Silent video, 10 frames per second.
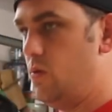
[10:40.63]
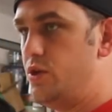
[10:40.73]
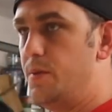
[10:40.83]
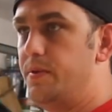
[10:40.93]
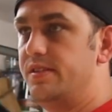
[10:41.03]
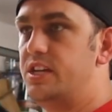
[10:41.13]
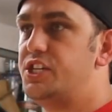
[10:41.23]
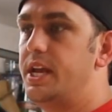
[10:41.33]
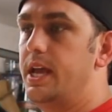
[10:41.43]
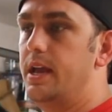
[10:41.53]
When you're
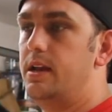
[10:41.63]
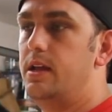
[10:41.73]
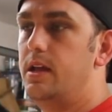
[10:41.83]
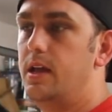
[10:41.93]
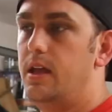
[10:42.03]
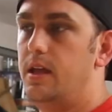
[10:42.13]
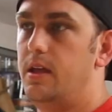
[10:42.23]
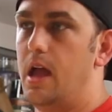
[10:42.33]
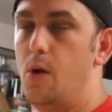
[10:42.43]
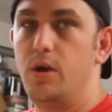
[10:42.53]
positioning it,
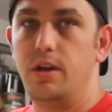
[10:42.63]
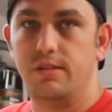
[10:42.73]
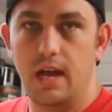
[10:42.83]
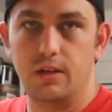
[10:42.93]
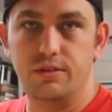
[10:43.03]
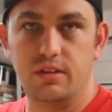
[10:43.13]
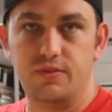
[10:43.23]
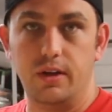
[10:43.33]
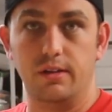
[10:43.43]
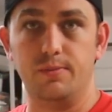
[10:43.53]
I wouldn't exactly use this
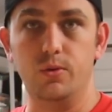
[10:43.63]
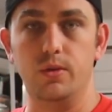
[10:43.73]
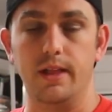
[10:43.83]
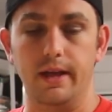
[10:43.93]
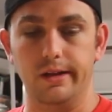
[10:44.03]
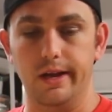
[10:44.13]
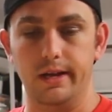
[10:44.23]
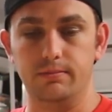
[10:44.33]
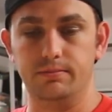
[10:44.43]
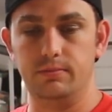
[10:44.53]
for like smooth like
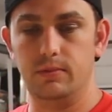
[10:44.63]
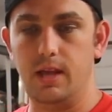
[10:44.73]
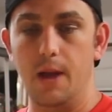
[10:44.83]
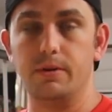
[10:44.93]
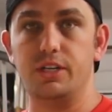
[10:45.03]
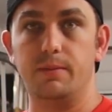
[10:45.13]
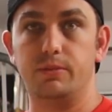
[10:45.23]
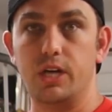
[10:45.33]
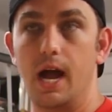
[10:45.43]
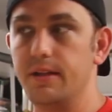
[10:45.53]
camera
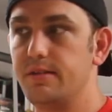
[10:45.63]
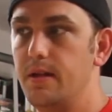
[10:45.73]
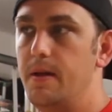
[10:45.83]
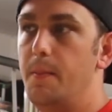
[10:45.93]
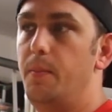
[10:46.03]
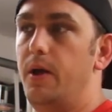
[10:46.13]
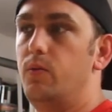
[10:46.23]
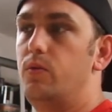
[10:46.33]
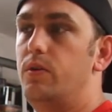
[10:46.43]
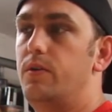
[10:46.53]
jib shots, but
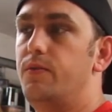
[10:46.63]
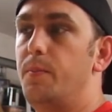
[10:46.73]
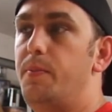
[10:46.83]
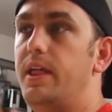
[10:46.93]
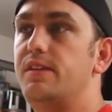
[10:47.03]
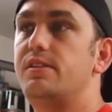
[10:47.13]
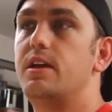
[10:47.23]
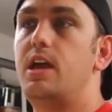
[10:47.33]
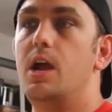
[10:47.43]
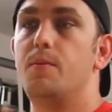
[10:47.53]
for placing
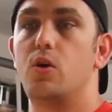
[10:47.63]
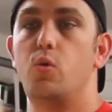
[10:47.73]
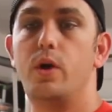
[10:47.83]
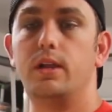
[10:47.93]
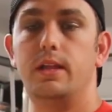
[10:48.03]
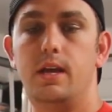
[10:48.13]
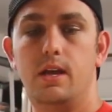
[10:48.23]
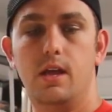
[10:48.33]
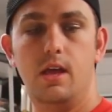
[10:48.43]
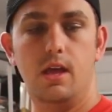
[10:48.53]
a camera quickly,
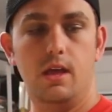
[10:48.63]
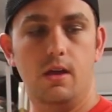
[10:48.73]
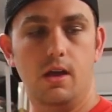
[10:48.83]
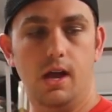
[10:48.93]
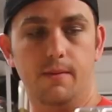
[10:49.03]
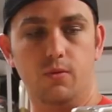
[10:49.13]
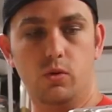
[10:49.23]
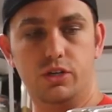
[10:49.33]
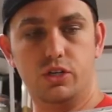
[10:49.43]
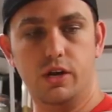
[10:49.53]
for
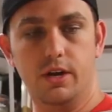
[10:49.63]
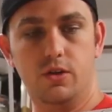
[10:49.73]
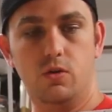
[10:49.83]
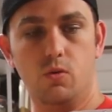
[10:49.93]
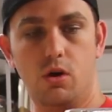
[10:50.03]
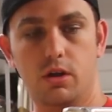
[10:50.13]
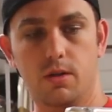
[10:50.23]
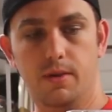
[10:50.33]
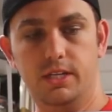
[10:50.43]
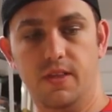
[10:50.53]
what you're trying to do or work on
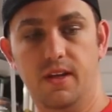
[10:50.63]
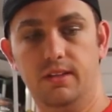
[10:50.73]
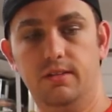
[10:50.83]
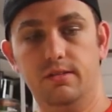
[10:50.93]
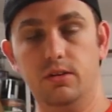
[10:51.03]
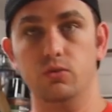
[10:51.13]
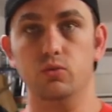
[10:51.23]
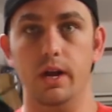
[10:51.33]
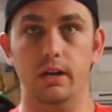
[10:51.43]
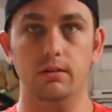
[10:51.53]
the bench, I think this is a
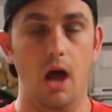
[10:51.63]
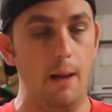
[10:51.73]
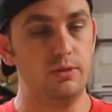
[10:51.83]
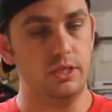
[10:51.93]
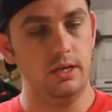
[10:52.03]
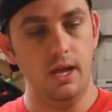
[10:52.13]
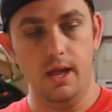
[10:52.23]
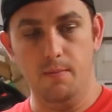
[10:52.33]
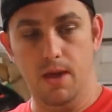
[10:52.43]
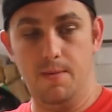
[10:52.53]
great option.
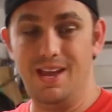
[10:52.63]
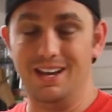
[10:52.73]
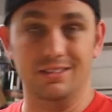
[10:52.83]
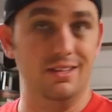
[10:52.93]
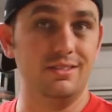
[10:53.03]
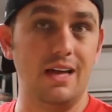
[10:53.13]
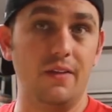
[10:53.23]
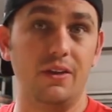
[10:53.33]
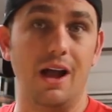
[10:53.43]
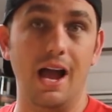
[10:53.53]
Maybe it exists
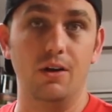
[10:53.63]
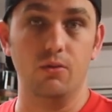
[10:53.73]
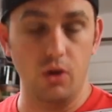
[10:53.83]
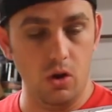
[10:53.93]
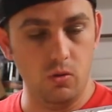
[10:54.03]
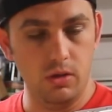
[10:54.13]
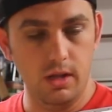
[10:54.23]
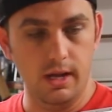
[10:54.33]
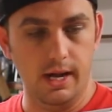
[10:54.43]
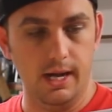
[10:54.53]
out there, I don't know.
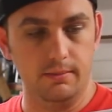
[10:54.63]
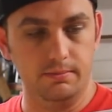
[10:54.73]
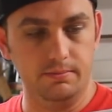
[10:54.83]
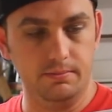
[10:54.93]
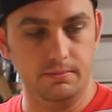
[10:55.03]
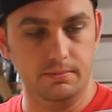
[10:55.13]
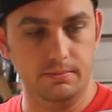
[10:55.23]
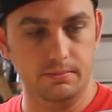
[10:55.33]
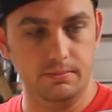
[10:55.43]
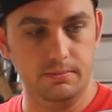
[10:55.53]

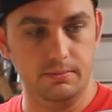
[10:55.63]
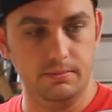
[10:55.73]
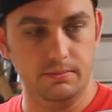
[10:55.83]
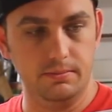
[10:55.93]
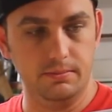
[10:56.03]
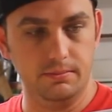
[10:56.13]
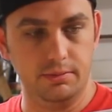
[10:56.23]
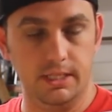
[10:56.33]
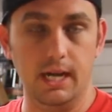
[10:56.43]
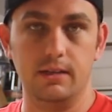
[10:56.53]

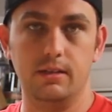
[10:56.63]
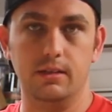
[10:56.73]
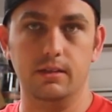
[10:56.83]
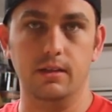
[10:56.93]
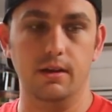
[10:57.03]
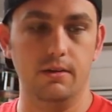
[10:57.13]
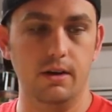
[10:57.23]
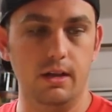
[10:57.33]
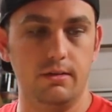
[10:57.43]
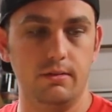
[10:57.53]
But yeah, here
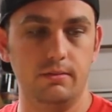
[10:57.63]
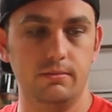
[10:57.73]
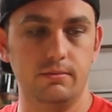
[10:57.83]
it is.